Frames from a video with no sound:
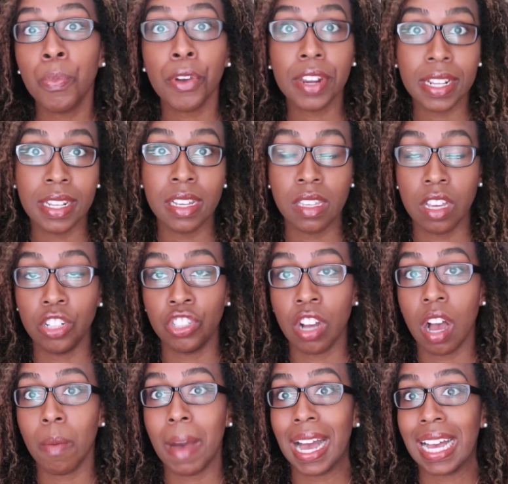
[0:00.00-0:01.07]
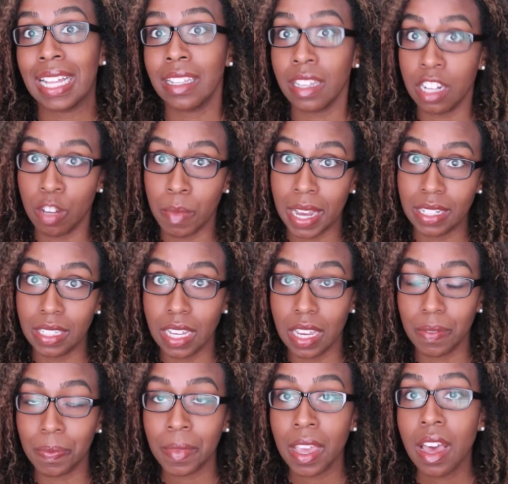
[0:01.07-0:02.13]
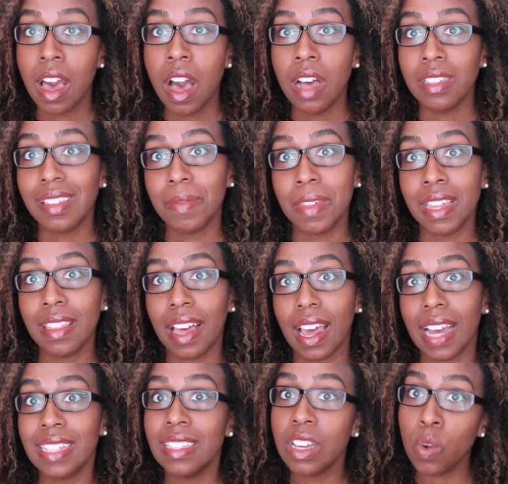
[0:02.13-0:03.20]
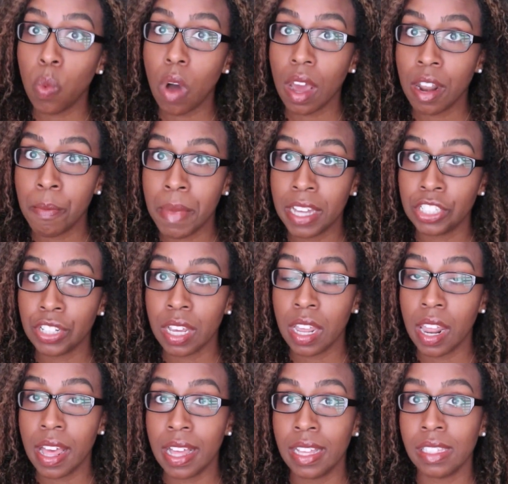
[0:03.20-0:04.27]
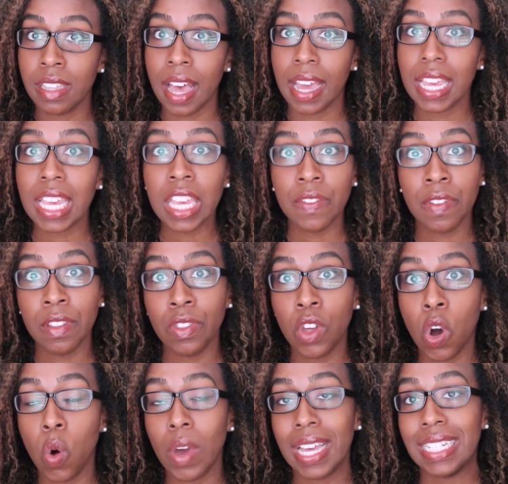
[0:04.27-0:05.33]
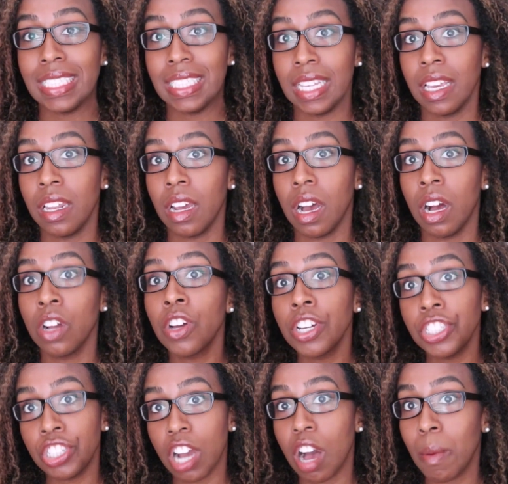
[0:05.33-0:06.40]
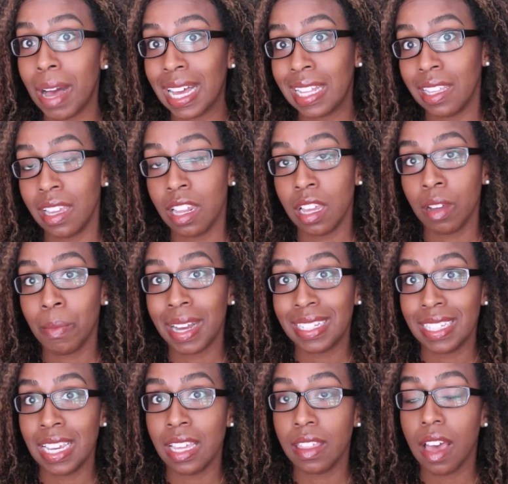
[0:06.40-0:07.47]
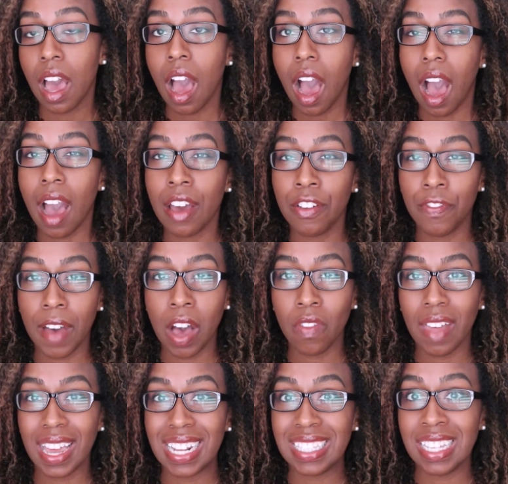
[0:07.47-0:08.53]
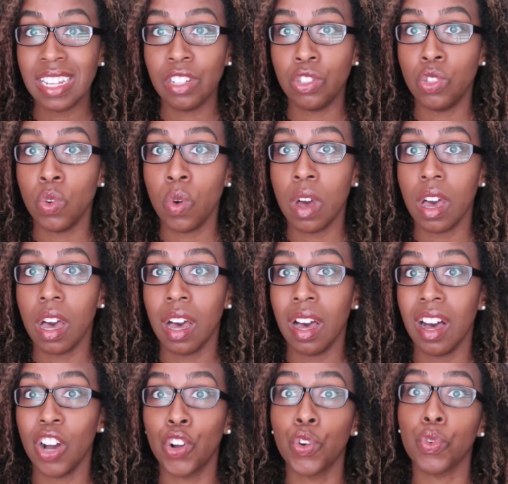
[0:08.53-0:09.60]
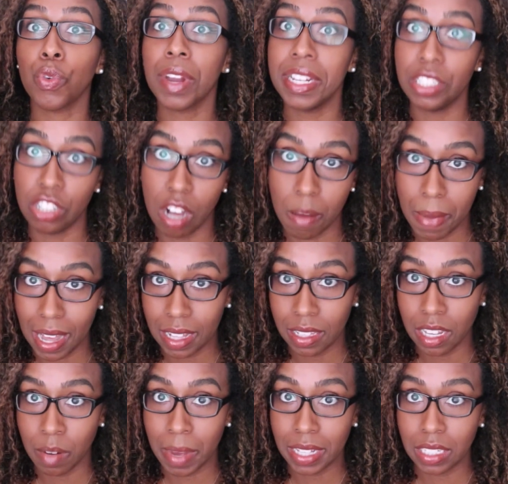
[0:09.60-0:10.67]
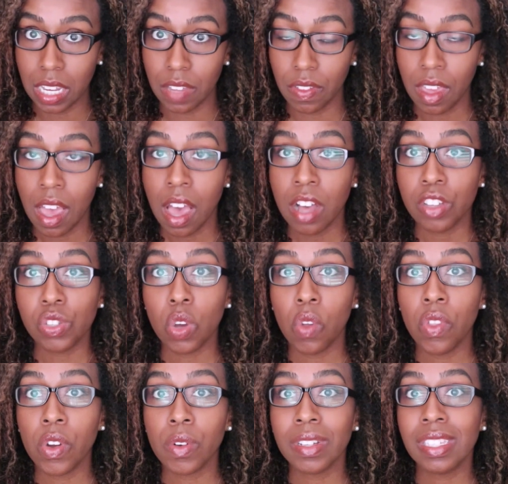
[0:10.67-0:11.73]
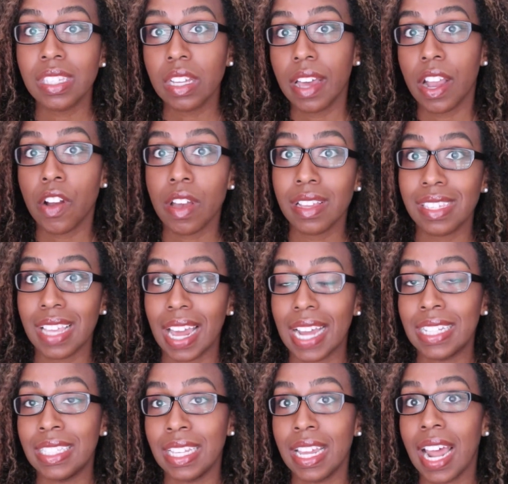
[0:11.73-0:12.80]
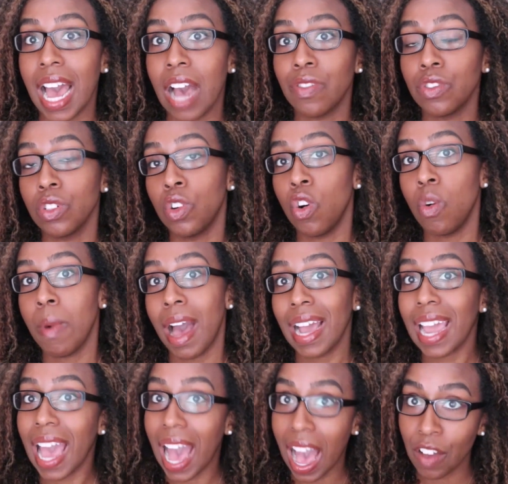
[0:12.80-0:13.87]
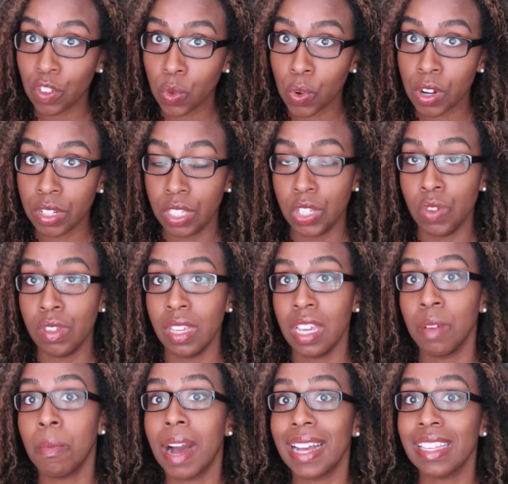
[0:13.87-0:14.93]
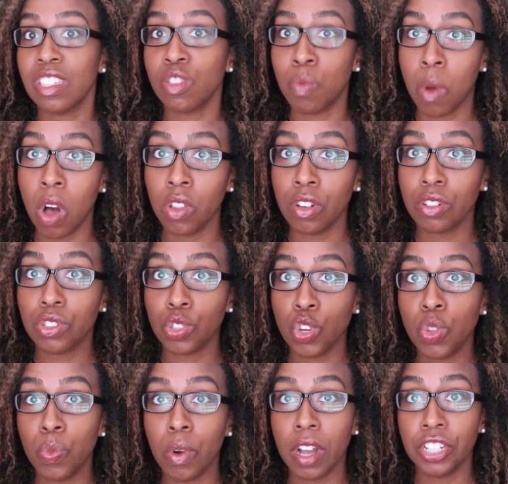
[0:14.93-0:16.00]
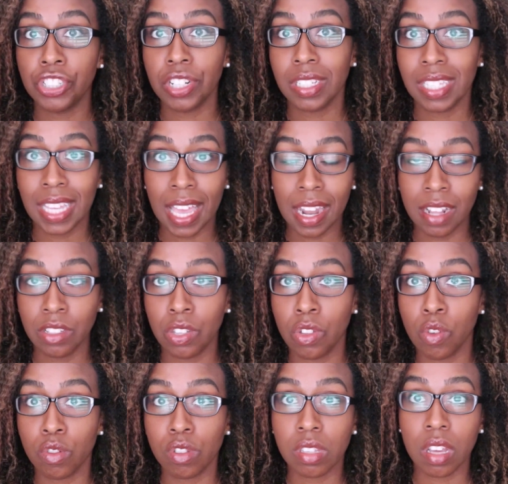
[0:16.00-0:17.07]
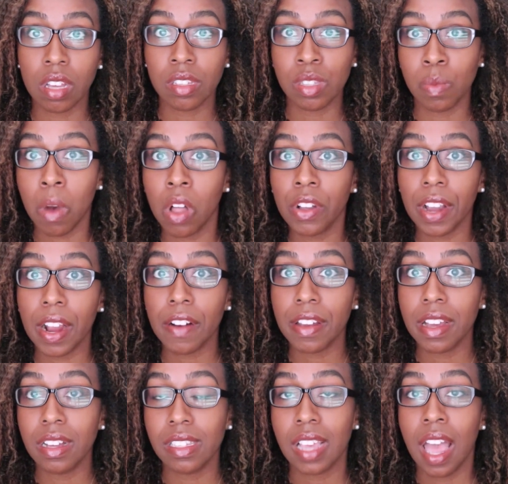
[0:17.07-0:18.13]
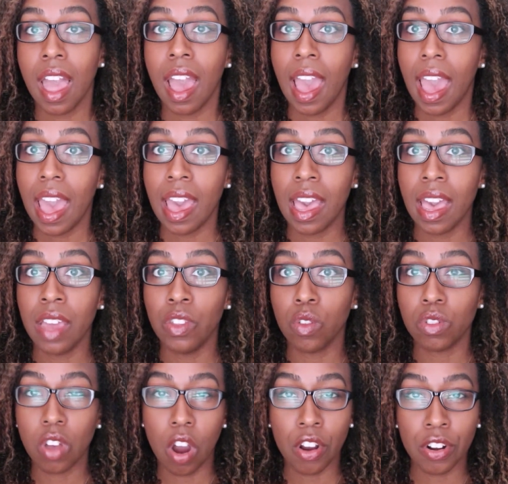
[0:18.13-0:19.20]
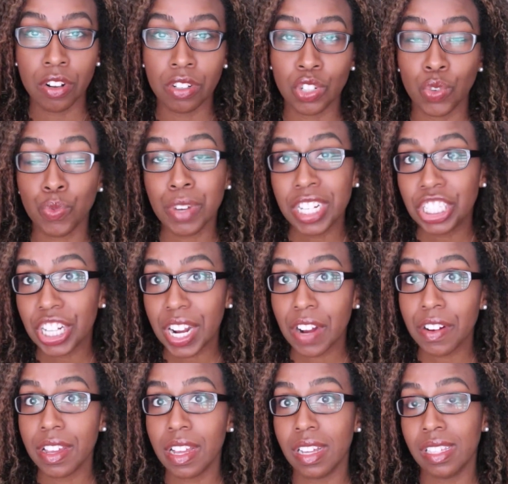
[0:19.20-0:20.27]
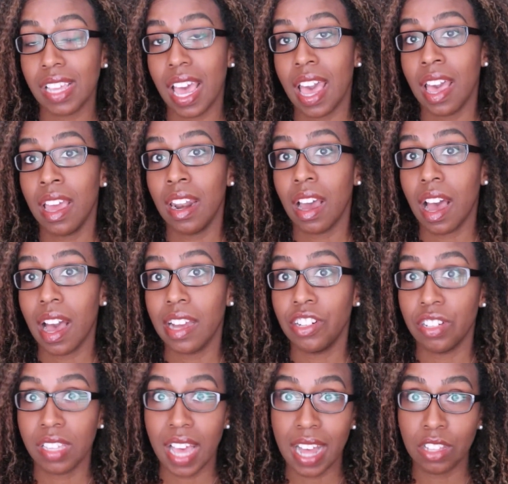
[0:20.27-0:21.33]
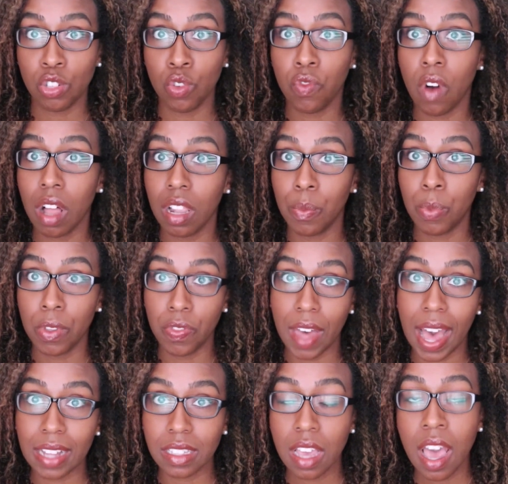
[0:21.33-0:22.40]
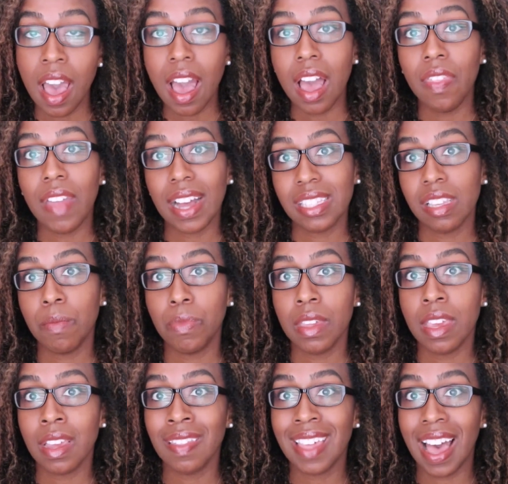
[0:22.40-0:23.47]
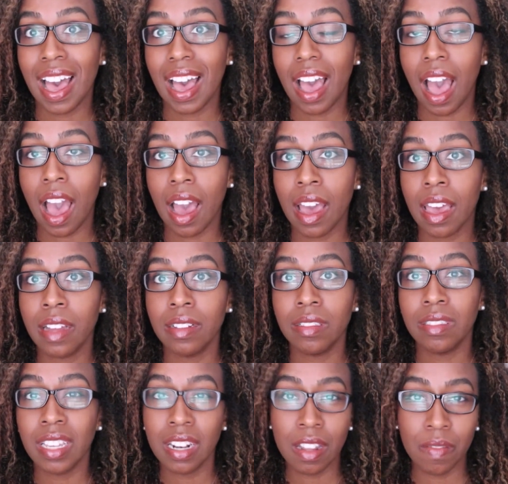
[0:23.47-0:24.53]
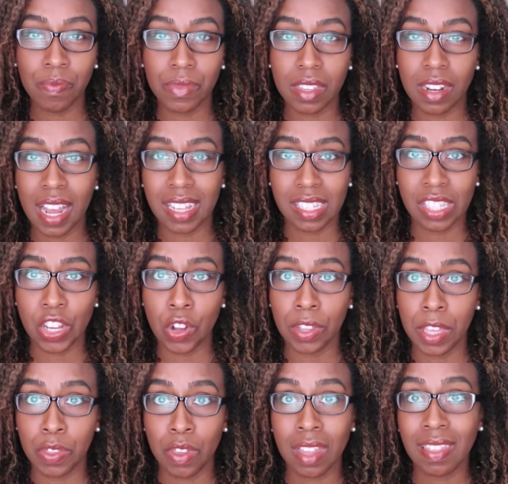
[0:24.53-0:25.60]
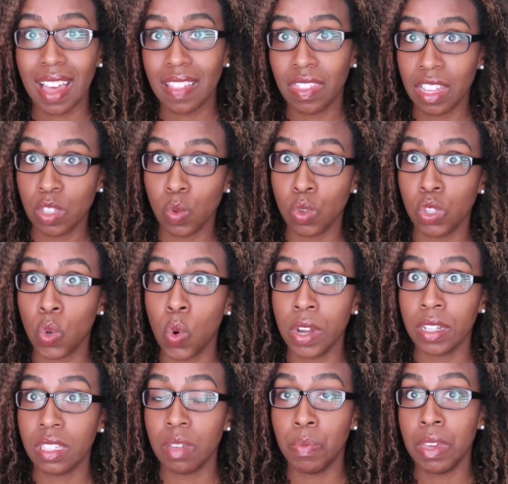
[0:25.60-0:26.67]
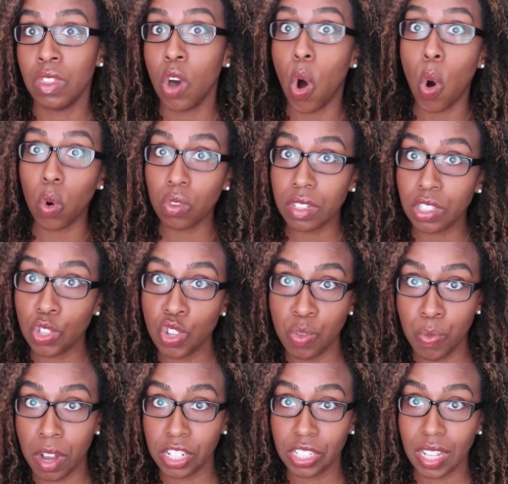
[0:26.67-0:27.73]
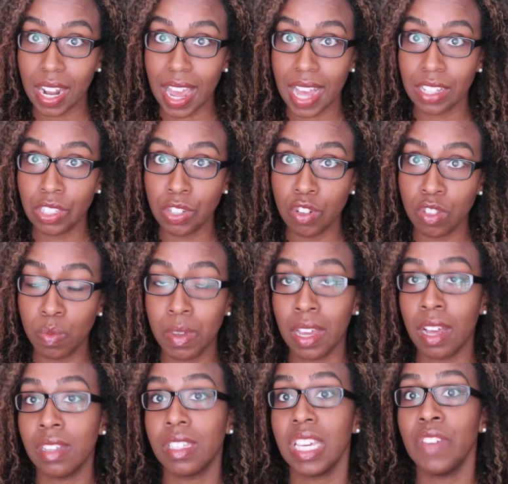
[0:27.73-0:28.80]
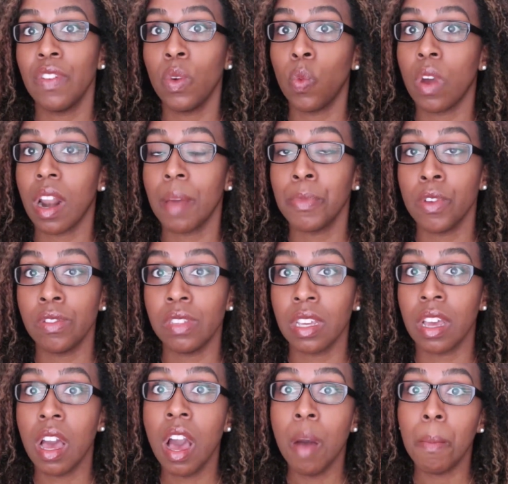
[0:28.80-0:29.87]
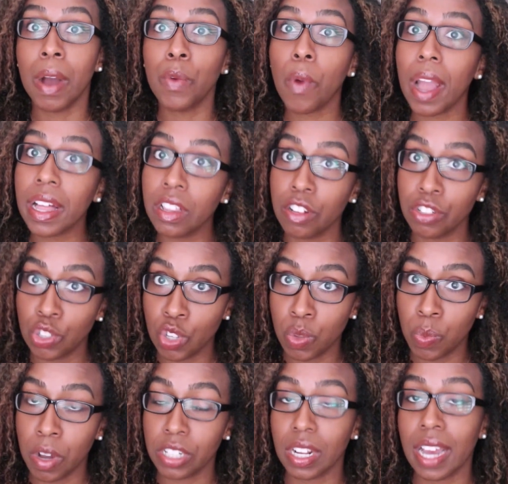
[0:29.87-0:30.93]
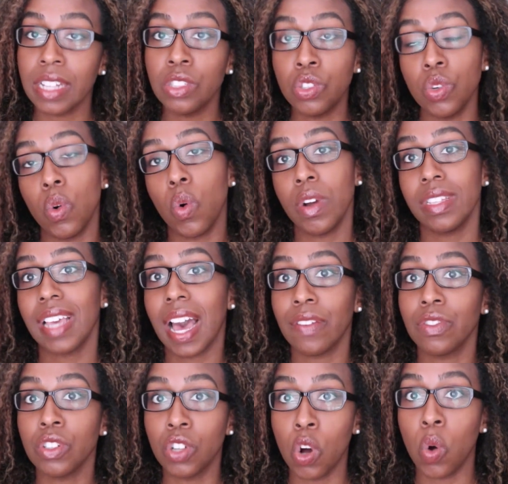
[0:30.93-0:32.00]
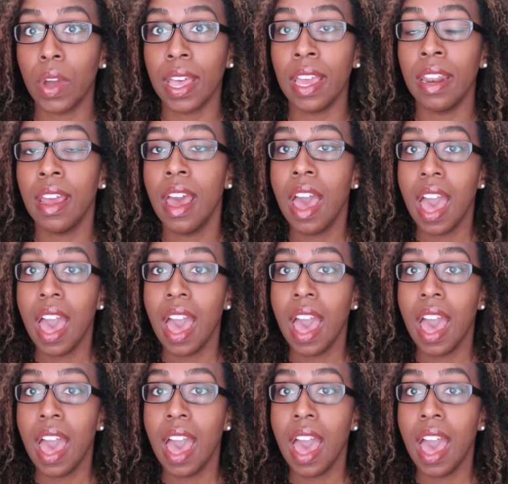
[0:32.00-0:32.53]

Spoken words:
pretty decent job at cleaning my teeth. Something that I did want to mention is that even though it did a good job at cleaning my teeth, I found that it didn't do a great job at cleaning my teeth. So there were still areas that I did have to go back afterwards using my smaller toothbrush just to get into those smaller areas and those harder to reach areas, and I just had to follow up with that. And that's something that I didn't necessarily think that this was going to be the only toothbrush that I had to use, because even when I'm using my regular toothbrush, I do always have to go in